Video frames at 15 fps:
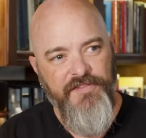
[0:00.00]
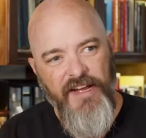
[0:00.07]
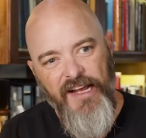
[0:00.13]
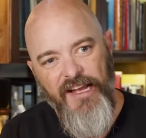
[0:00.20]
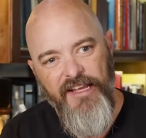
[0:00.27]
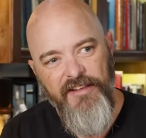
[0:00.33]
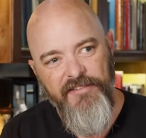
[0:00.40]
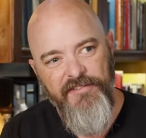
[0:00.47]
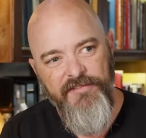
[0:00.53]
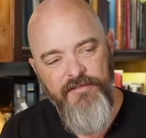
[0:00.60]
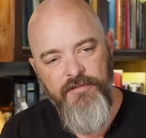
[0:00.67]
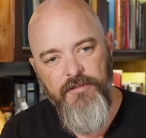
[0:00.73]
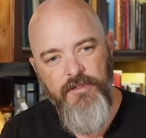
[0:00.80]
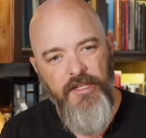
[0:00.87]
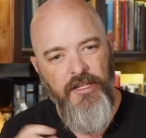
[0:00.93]
five,
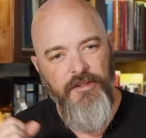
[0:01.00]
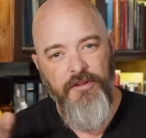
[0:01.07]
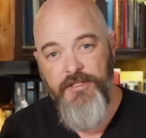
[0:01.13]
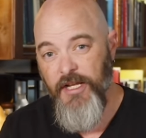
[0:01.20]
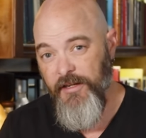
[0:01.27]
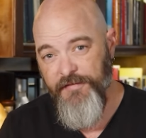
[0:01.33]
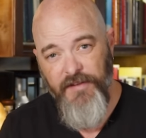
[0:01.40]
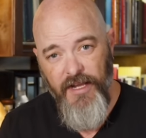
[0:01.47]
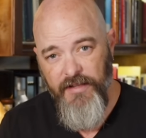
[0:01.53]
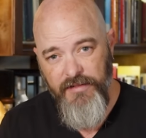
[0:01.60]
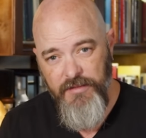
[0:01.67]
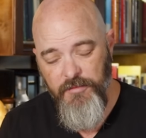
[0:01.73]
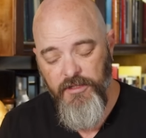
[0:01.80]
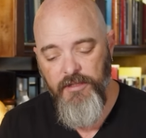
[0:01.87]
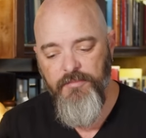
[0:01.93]
and there's not a five
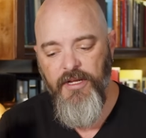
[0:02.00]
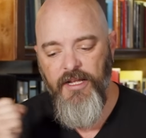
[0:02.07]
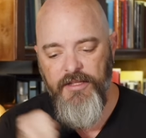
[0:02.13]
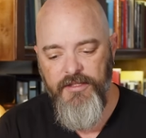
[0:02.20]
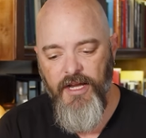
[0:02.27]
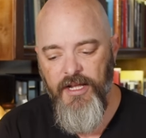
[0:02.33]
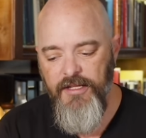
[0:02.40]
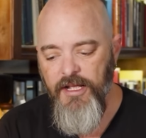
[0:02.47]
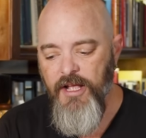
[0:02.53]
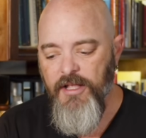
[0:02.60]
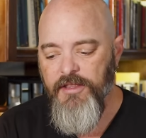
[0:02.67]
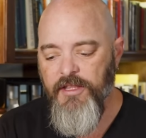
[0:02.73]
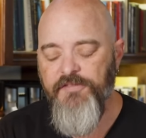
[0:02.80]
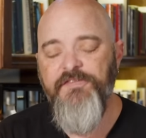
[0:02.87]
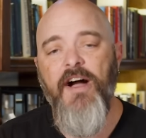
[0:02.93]
anymore, but I thought
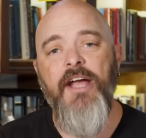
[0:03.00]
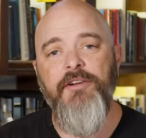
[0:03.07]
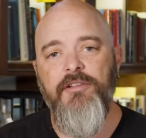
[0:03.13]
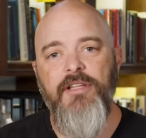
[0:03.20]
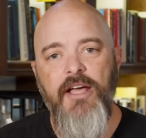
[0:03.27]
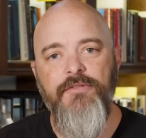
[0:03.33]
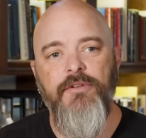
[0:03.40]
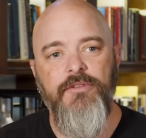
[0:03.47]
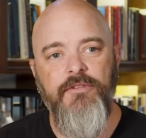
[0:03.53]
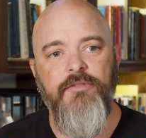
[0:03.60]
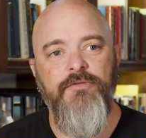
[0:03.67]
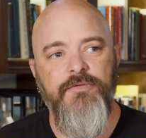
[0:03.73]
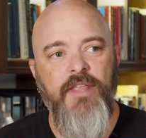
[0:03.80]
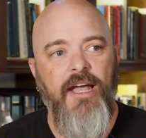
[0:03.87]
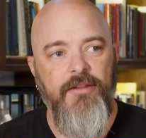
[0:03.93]
the final levels
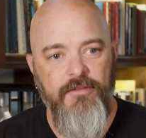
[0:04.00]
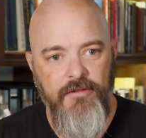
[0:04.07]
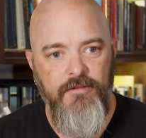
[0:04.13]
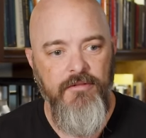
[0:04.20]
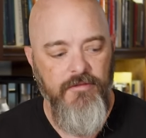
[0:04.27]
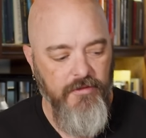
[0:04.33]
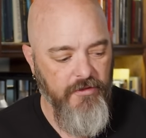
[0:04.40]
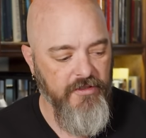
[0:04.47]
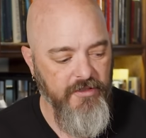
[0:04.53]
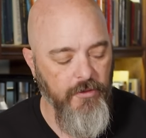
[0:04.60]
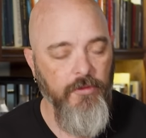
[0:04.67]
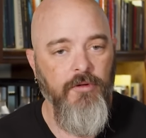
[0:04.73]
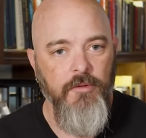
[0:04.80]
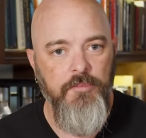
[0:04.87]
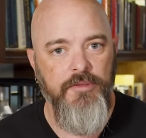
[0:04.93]
of that
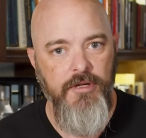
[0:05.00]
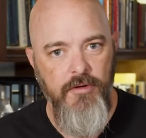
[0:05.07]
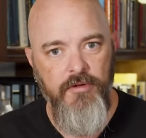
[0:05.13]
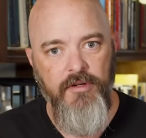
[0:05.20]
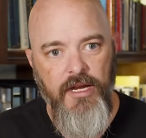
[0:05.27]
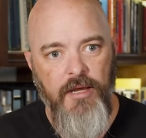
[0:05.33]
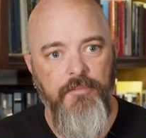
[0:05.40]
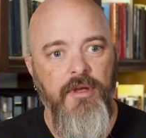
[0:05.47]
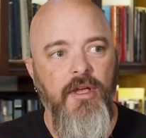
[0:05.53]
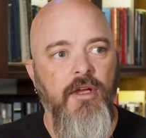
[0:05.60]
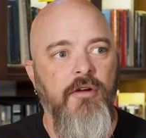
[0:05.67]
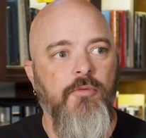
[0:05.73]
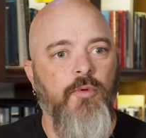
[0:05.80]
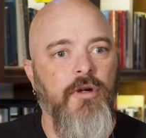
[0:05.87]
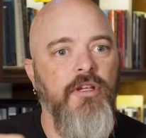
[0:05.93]
school program
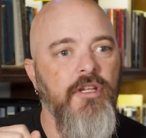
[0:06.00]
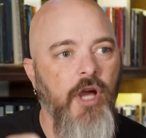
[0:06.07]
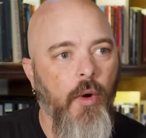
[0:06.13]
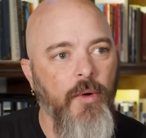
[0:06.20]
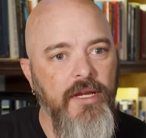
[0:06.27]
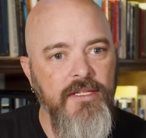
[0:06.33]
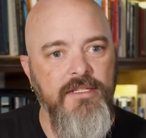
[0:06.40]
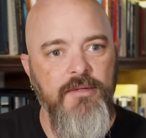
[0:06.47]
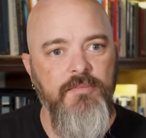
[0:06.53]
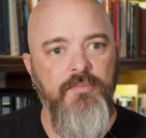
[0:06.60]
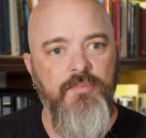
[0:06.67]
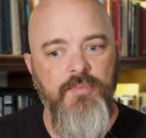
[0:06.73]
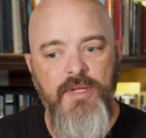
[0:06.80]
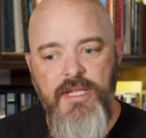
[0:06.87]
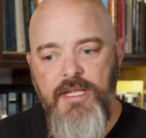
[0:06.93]
were going to
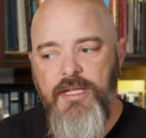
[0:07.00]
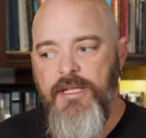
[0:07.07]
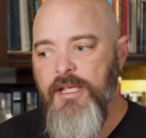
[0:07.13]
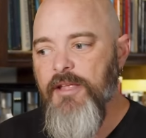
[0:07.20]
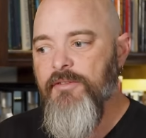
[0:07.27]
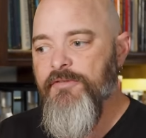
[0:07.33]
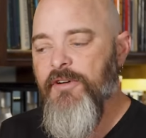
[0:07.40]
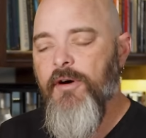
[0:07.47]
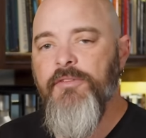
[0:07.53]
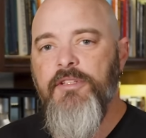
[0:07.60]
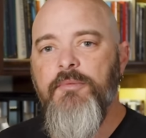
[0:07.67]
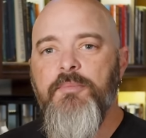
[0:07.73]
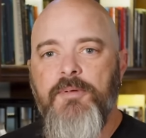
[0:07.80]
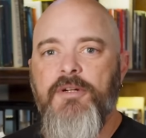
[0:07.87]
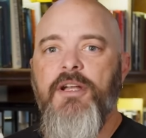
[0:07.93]
be involved
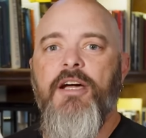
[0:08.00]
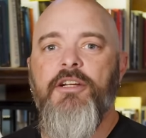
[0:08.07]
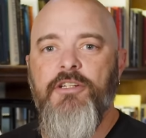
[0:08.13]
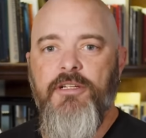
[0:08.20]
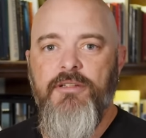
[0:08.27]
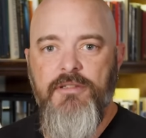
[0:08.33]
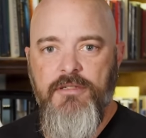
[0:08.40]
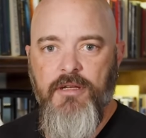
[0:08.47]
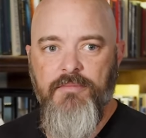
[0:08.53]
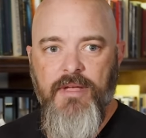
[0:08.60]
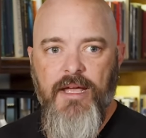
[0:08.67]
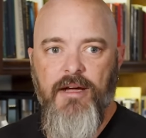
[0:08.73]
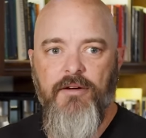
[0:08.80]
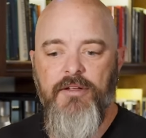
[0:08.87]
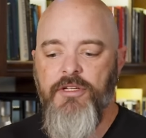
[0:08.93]
in production
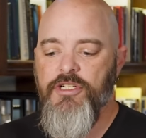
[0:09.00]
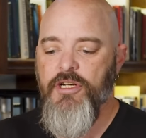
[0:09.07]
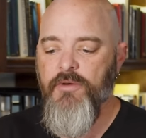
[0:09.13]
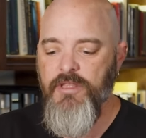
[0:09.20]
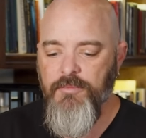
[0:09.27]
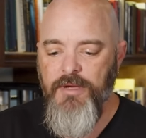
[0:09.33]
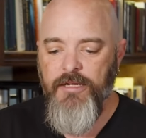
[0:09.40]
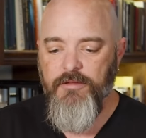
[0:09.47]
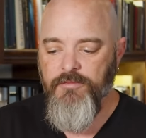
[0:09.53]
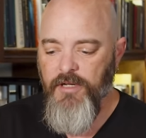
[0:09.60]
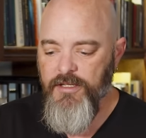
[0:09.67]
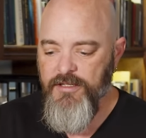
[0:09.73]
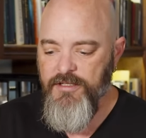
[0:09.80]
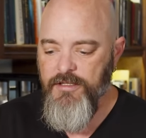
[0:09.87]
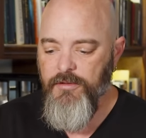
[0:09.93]
somehow and showing them how to
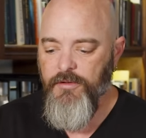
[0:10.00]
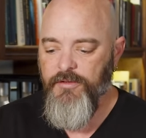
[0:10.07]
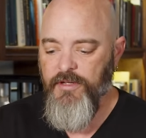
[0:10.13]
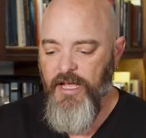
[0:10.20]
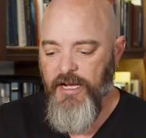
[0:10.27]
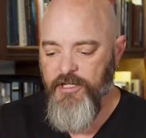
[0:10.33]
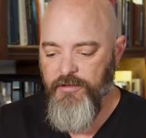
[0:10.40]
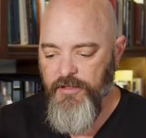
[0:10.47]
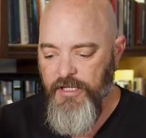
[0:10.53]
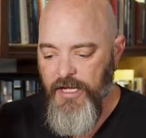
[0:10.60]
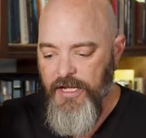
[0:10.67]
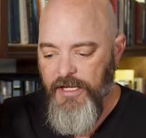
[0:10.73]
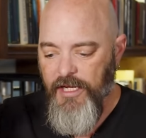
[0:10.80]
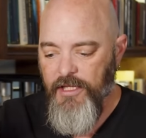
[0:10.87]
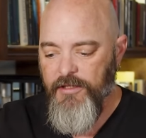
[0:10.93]
run stills and actually
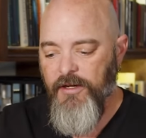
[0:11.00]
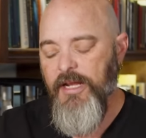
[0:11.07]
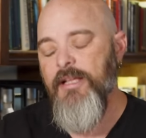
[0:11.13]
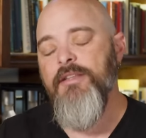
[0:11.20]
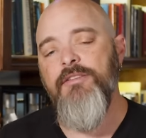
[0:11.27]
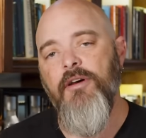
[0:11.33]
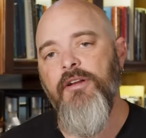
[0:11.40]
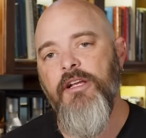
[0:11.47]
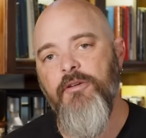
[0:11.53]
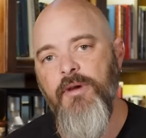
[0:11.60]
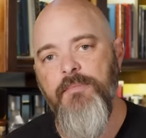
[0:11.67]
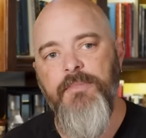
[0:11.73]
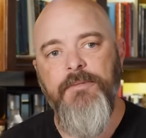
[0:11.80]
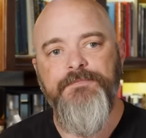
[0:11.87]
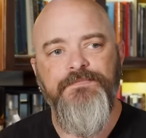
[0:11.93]
get their hands on
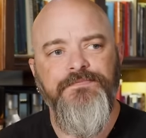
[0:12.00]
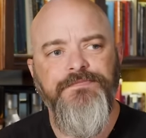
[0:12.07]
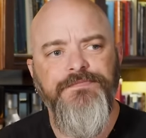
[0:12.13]
equipment.